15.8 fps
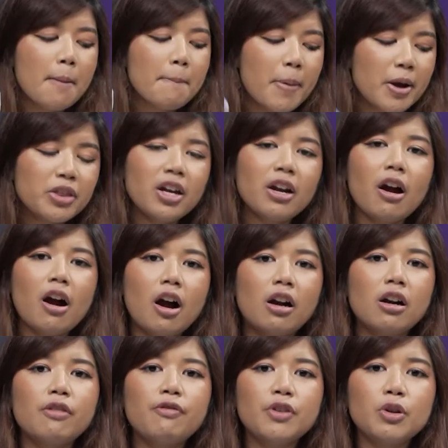But there
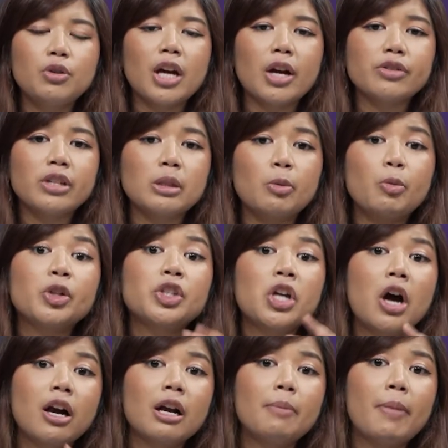are a few downsides, but we'll
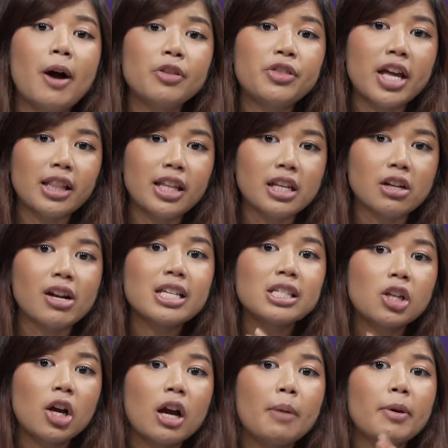talk about that later. Let's
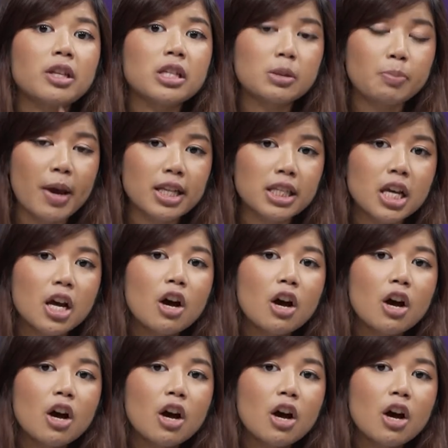talk about the specs.